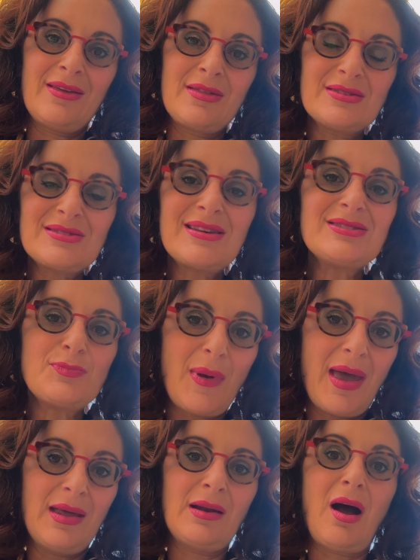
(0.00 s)
This has
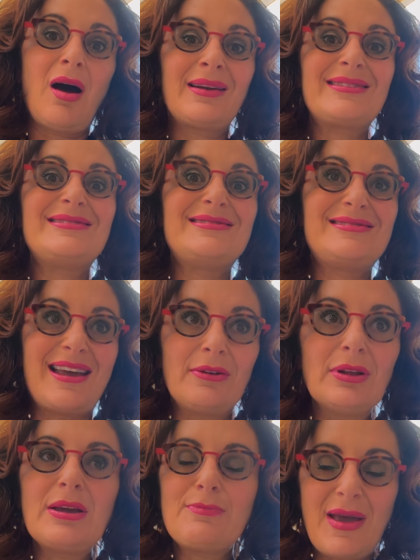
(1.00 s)
been, on a
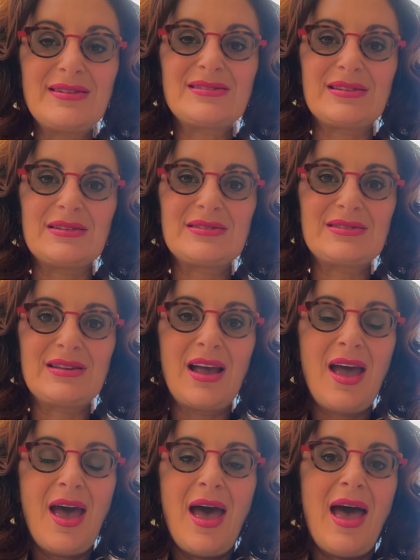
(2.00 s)
daily basis,
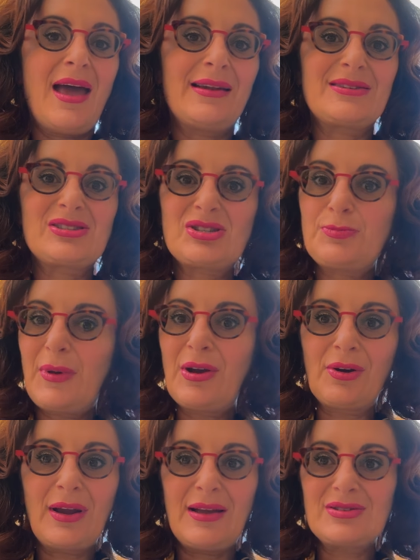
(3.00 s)
an
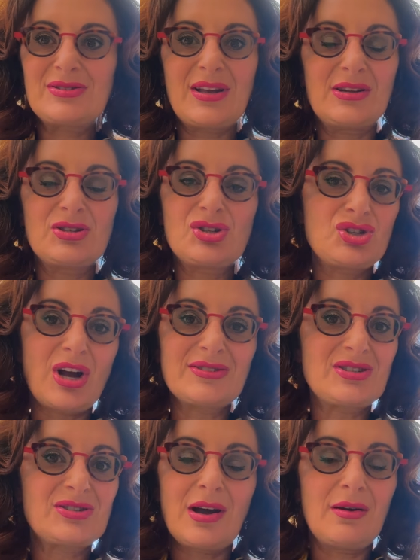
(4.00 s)
experience that is
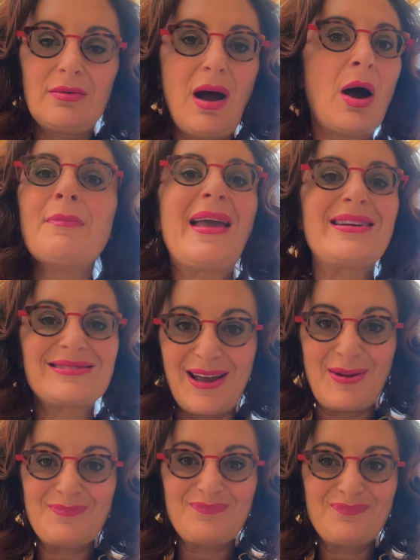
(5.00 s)
just
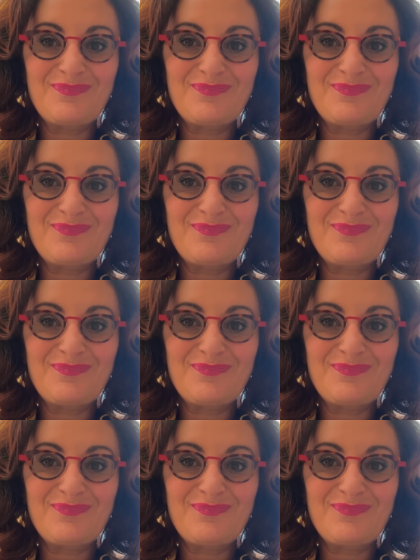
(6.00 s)
amazing.